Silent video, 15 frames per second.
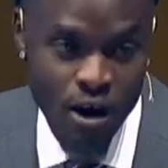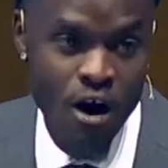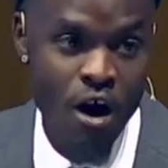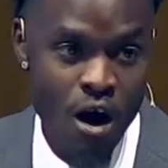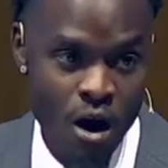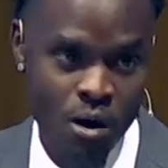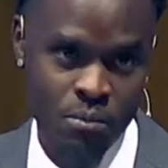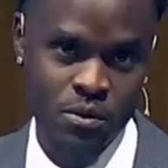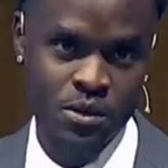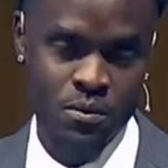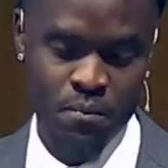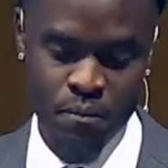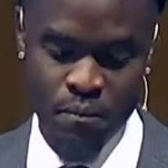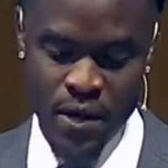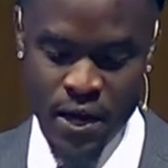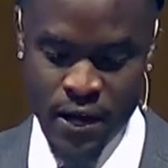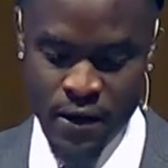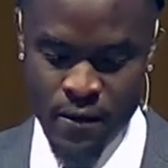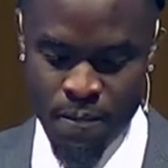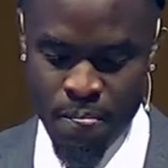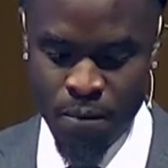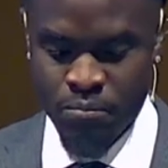armed men.
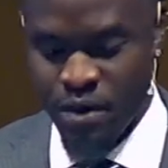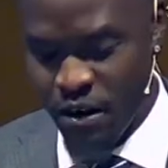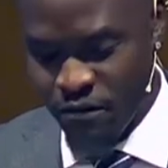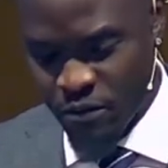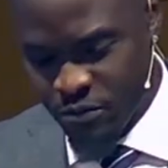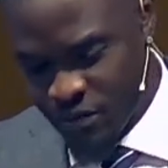Proverbs